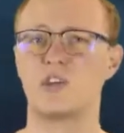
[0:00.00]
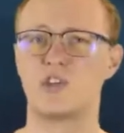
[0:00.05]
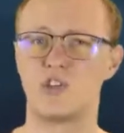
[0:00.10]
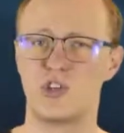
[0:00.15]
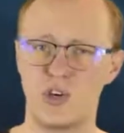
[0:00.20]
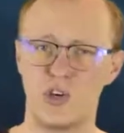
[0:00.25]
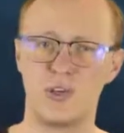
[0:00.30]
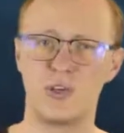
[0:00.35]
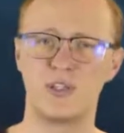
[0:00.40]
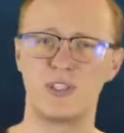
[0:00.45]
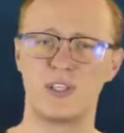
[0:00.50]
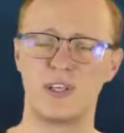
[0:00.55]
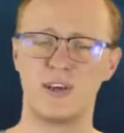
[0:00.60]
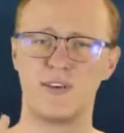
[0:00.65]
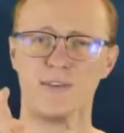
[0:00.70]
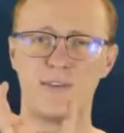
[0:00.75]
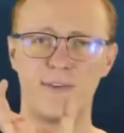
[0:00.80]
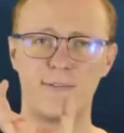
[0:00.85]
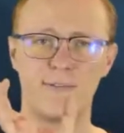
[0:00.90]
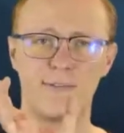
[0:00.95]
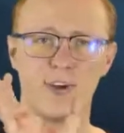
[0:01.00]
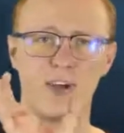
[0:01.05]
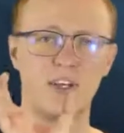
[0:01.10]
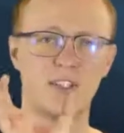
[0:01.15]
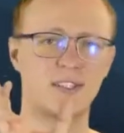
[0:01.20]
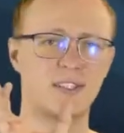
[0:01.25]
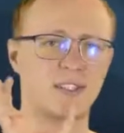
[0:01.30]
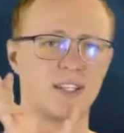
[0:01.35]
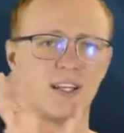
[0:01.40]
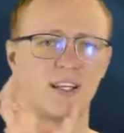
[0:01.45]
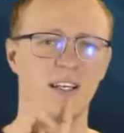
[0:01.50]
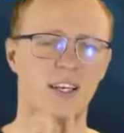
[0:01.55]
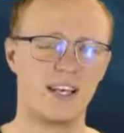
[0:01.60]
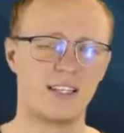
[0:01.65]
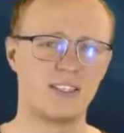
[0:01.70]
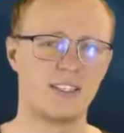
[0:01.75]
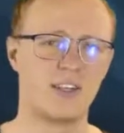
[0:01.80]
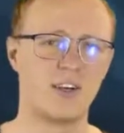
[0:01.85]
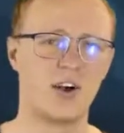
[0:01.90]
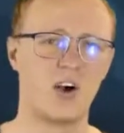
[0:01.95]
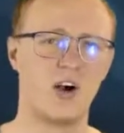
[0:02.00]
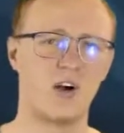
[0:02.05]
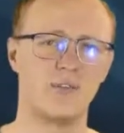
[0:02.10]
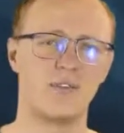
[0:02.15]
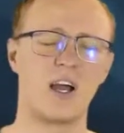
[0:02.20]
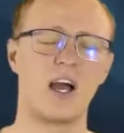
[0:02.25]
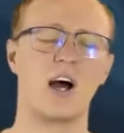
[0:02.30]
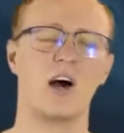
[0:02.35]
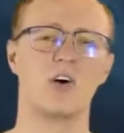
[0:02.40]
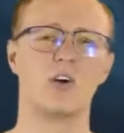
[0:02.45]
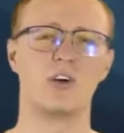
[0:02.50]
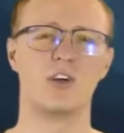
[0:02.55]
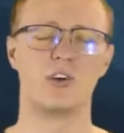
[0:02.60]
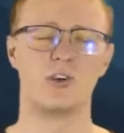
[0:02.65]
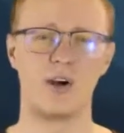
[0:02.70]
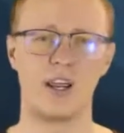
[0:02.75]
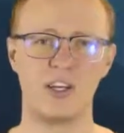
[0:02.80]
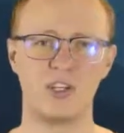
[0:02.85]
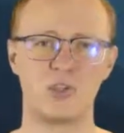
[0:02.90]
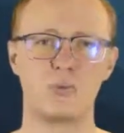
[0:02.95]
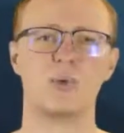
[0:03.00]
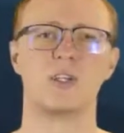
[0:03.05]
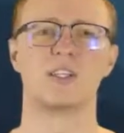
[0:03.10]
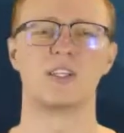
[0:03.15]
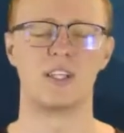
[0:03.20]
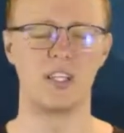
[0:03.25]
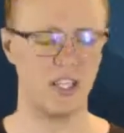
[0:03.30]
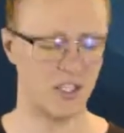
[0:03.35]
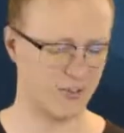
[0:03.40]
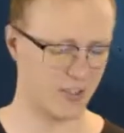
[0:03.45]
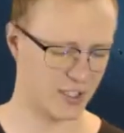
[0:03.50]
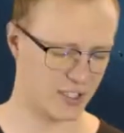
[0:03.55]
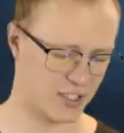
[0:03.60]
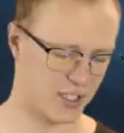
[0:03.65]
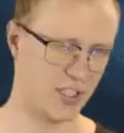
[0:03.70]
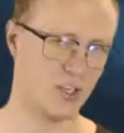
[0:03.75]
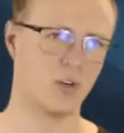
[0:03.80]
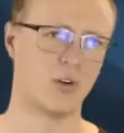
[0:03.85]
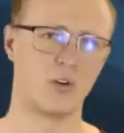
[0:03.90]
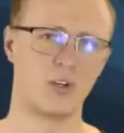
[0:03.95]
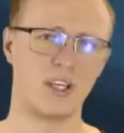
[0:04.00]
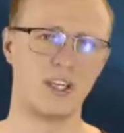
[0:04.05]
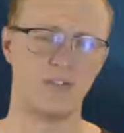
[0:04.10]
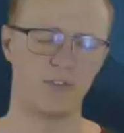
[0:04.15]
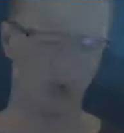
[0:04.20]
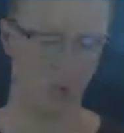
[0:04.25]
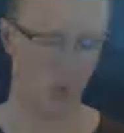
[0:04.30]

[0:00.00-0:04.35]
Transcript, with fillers: choose the first letter of our arrangement, either T or either